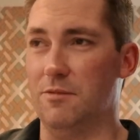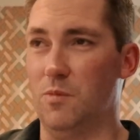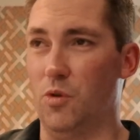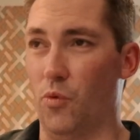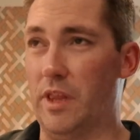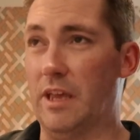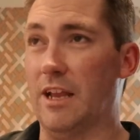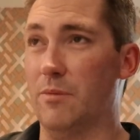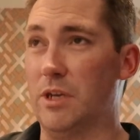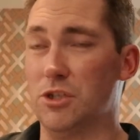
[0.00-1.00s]
You really got
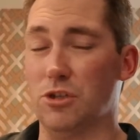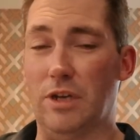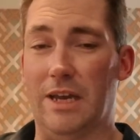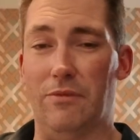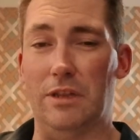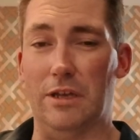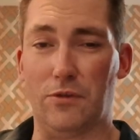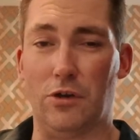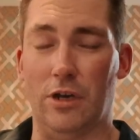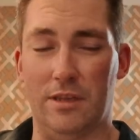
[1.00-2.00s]
to make sure you have enough
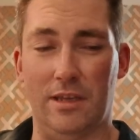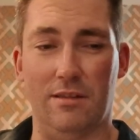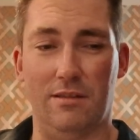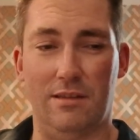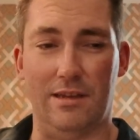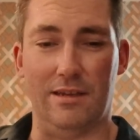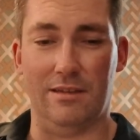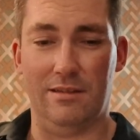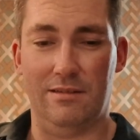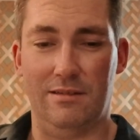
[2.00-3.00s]
content
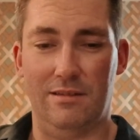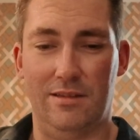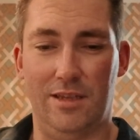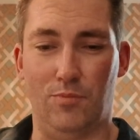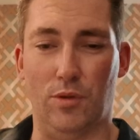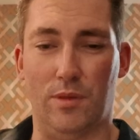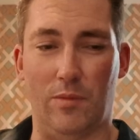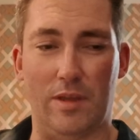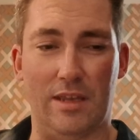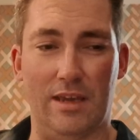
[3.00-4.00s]
to put
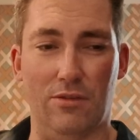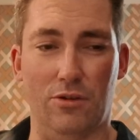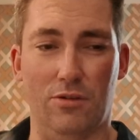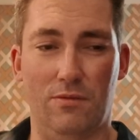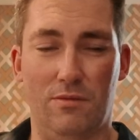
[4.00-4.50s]
something together.